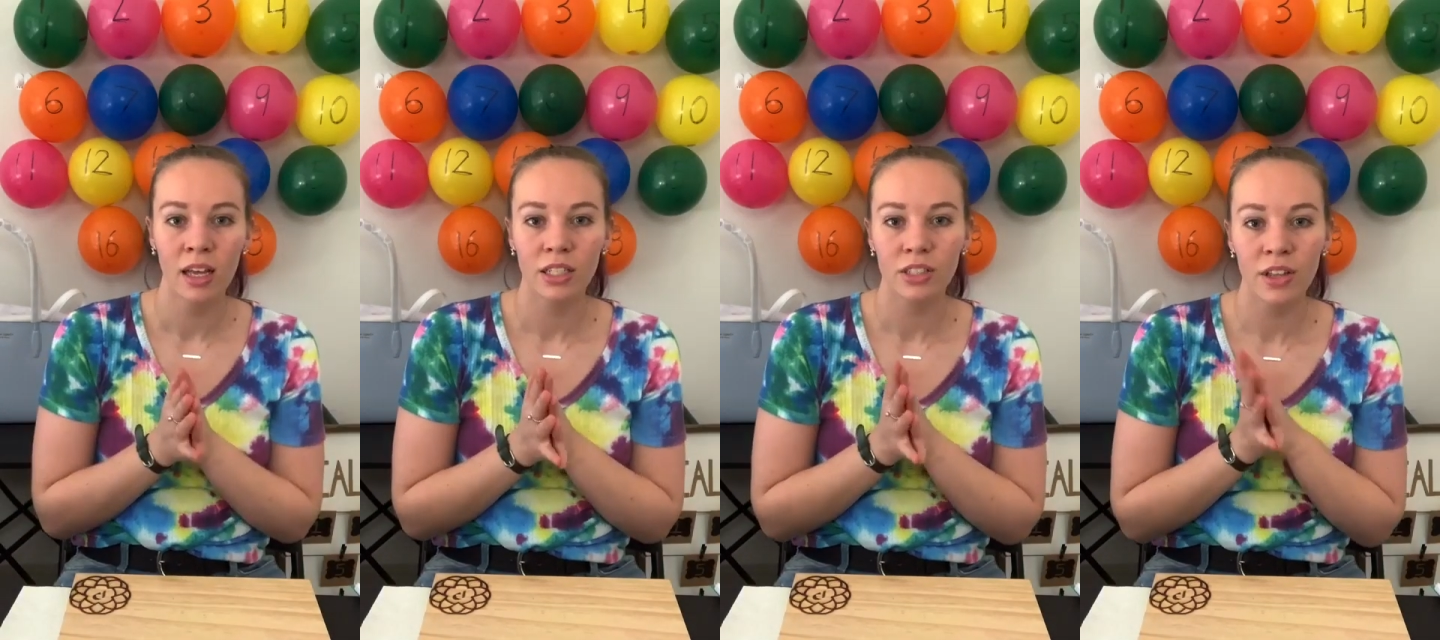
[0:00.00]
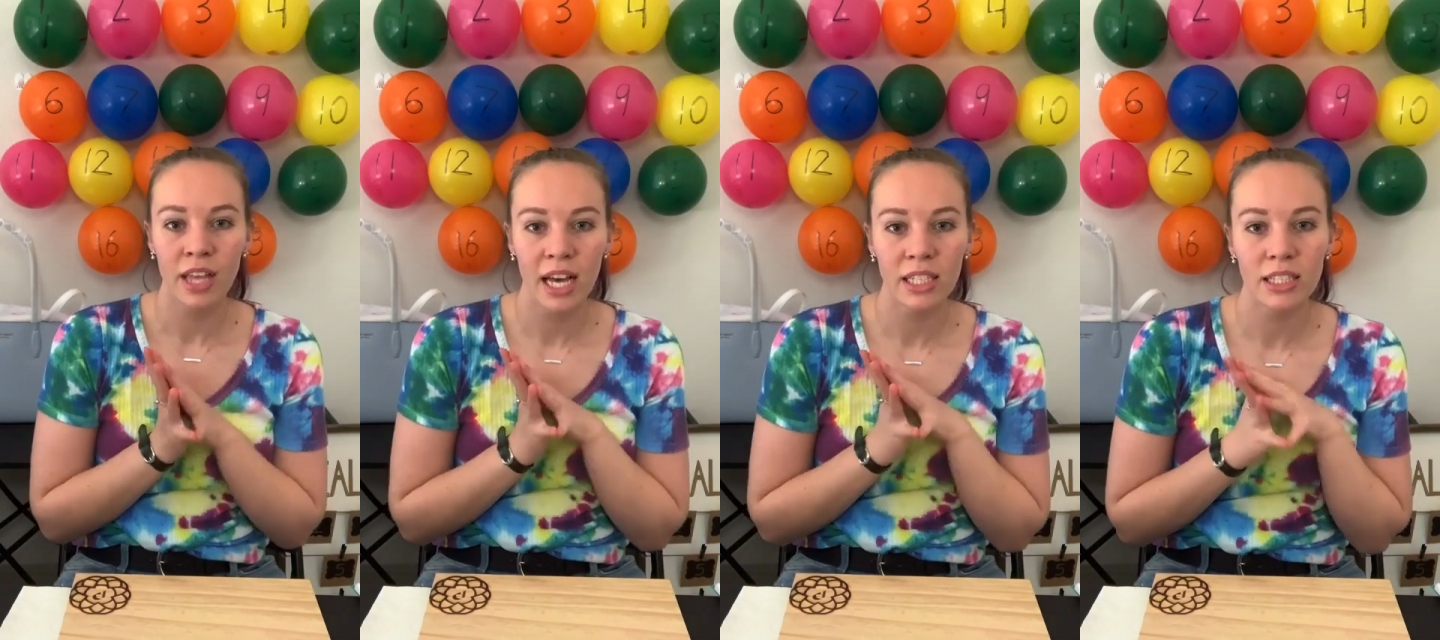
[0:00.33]
So
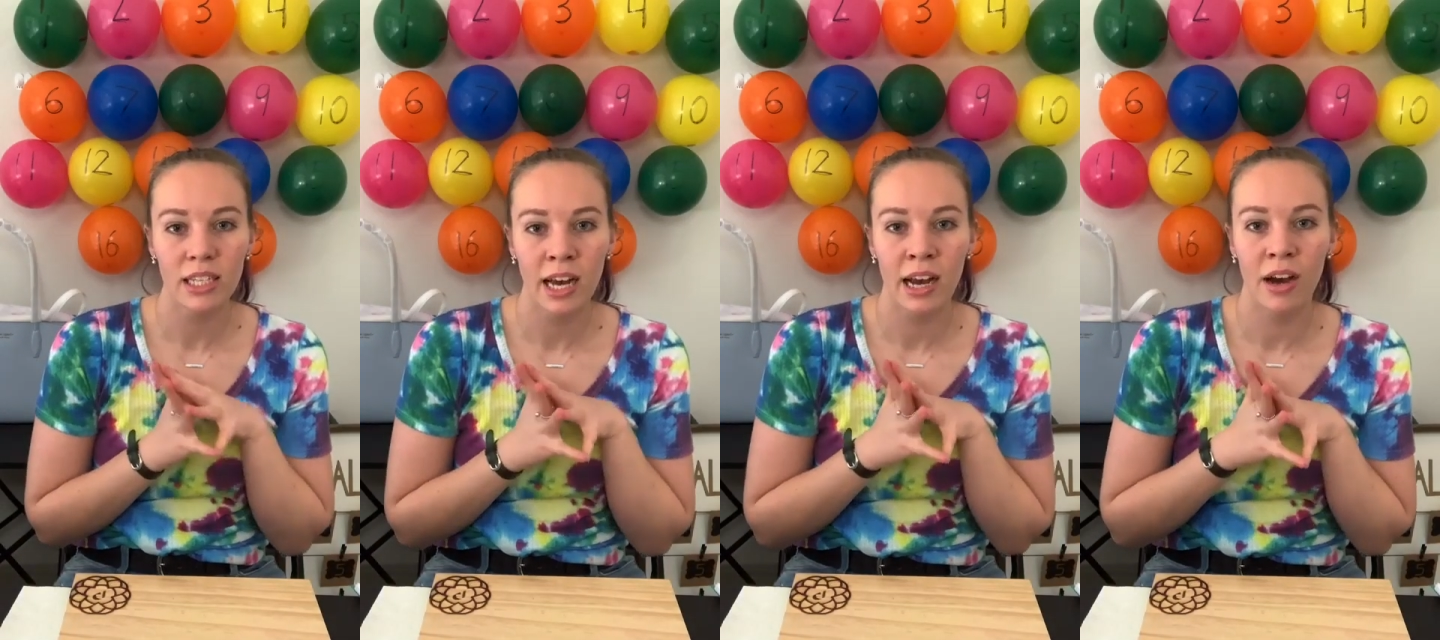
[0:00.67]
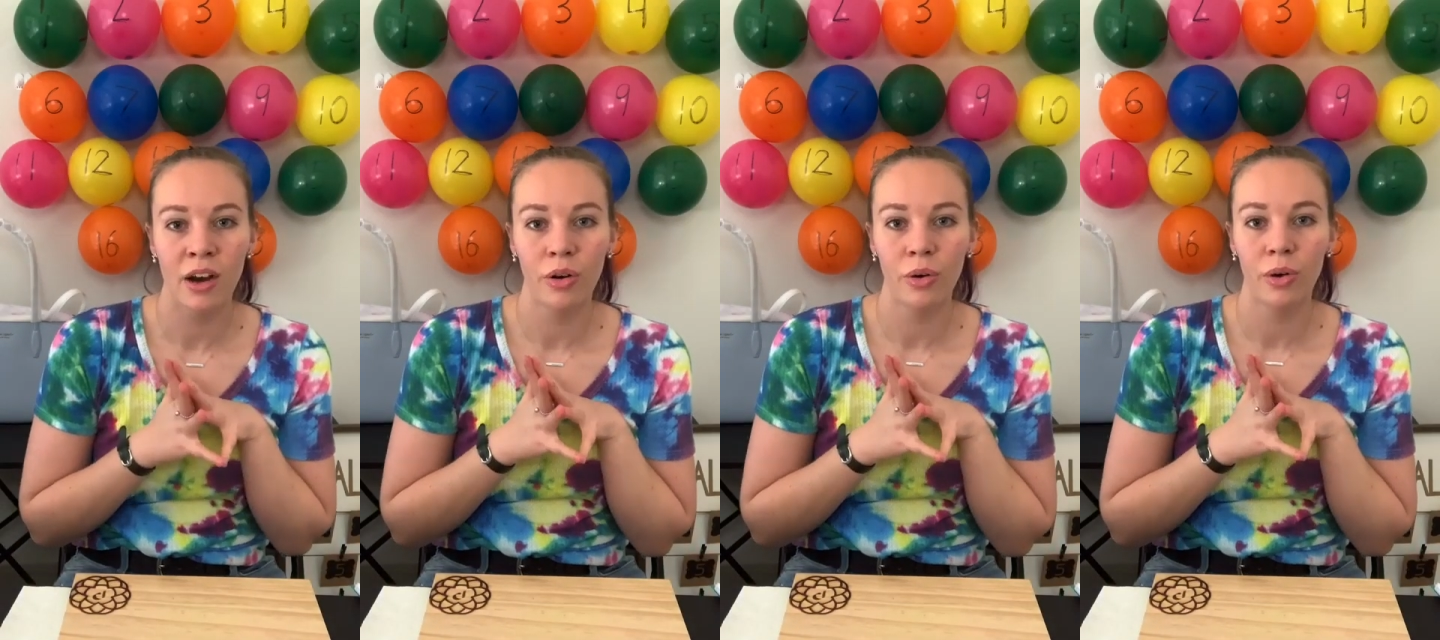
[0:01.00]
that's
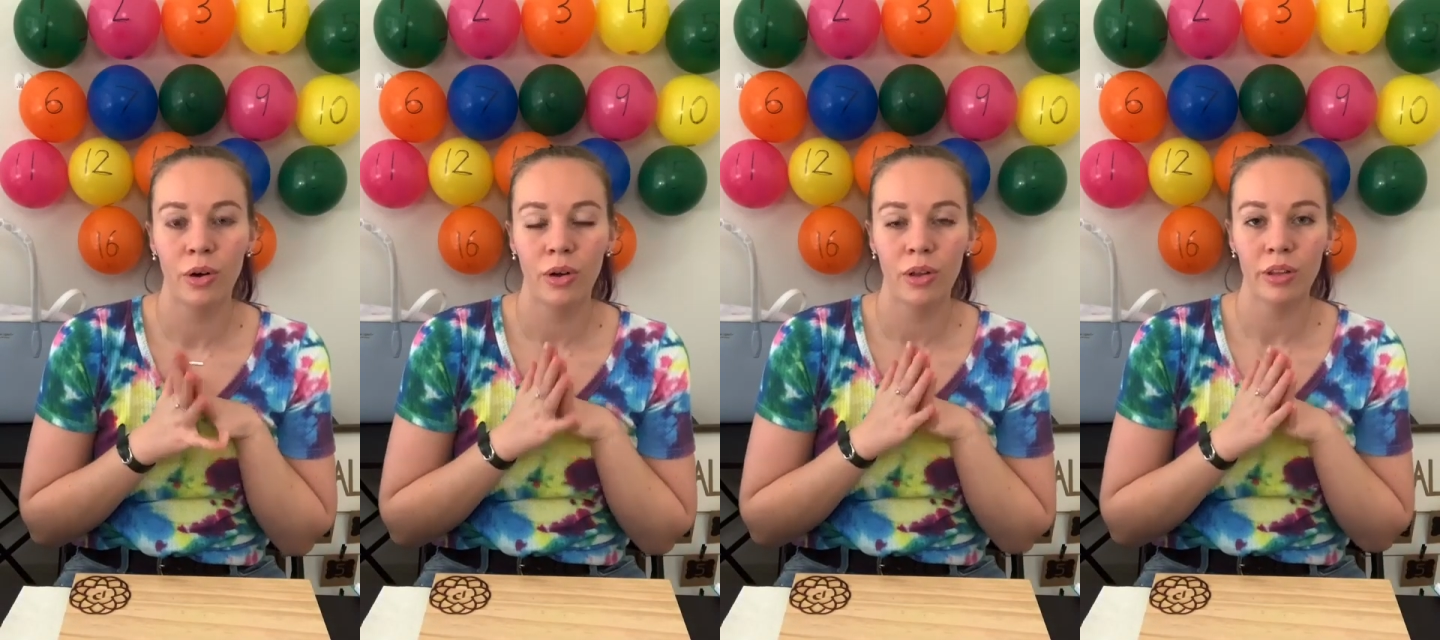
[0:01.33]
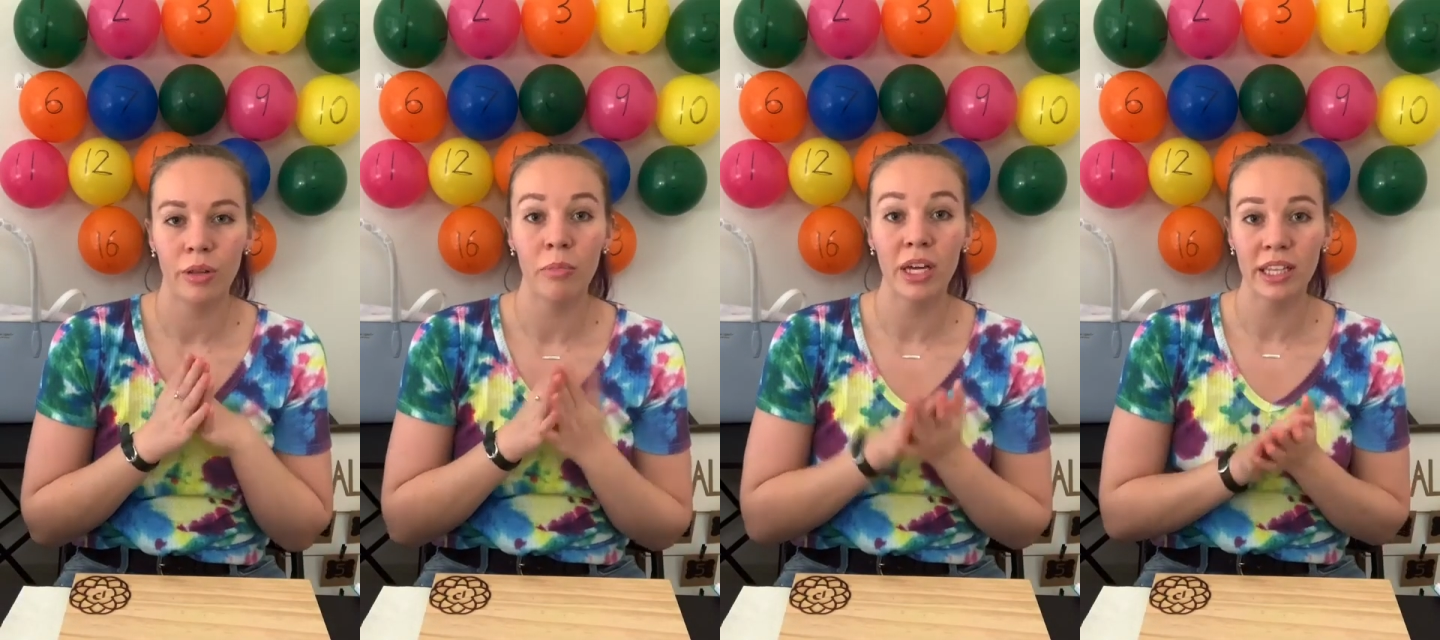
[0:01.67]
how
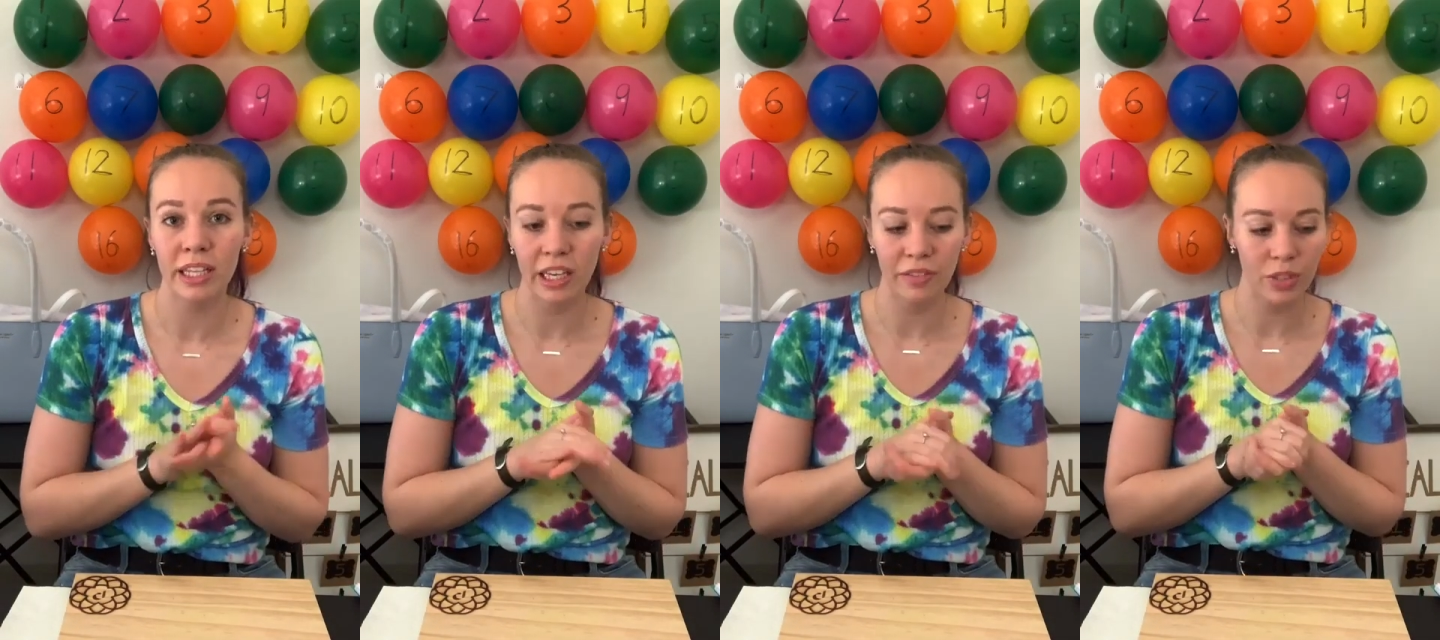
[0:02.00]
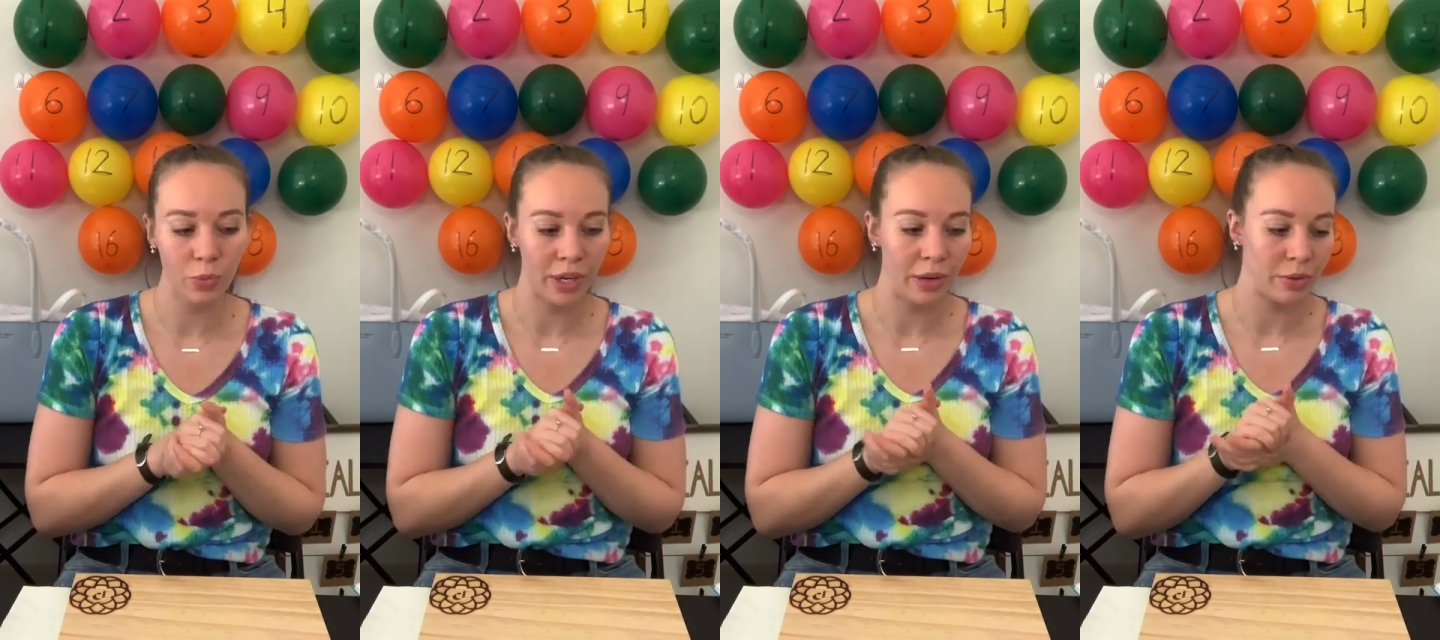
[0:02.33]
the monthly
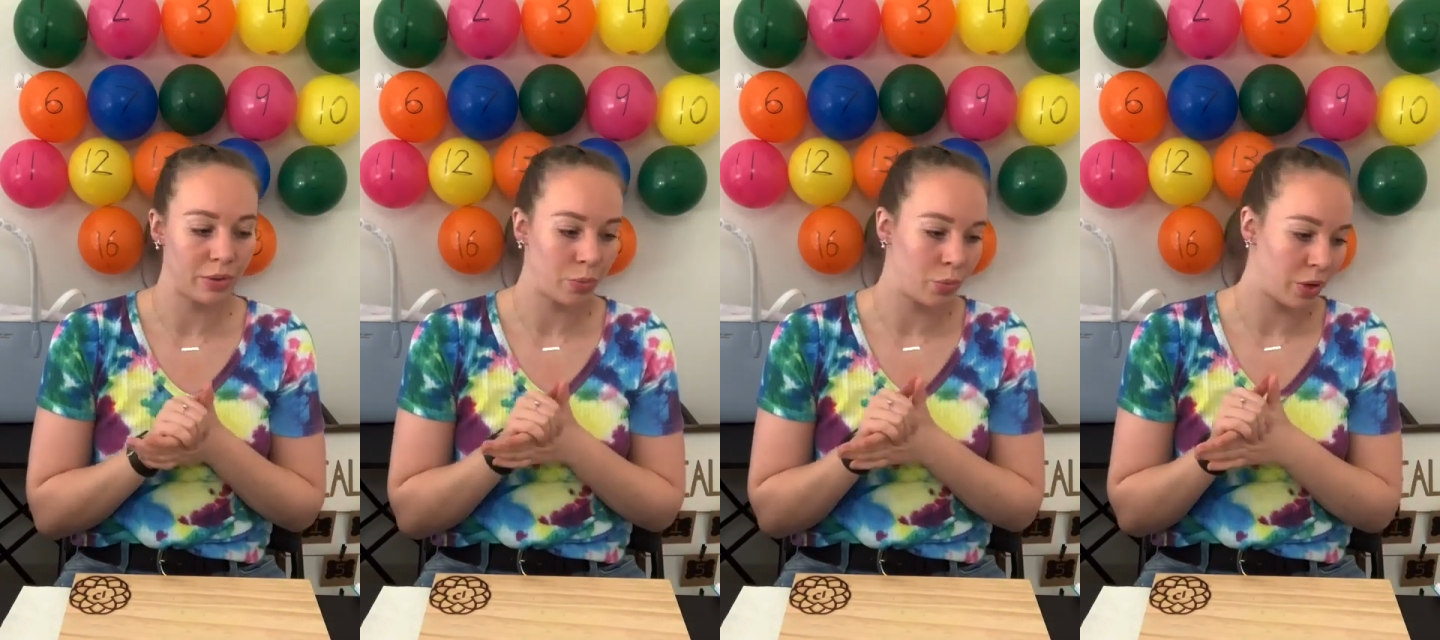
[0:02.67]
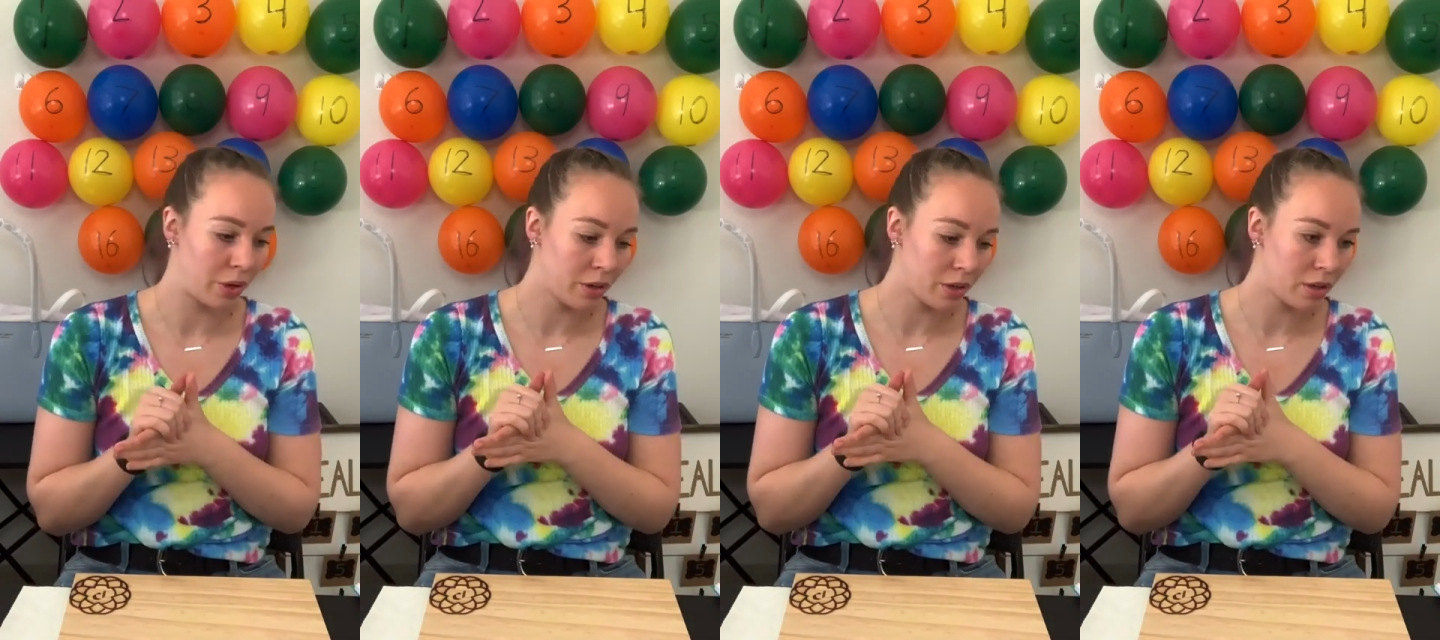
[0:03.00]
giveaways
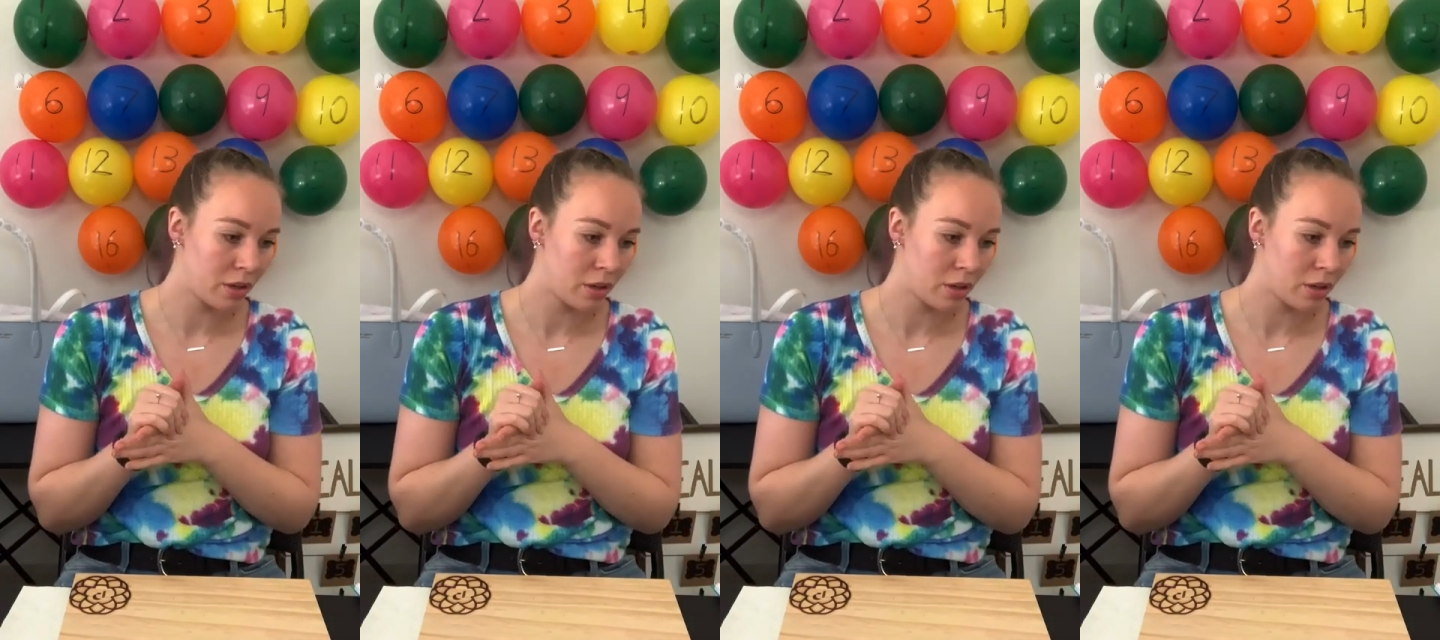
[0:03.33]
work.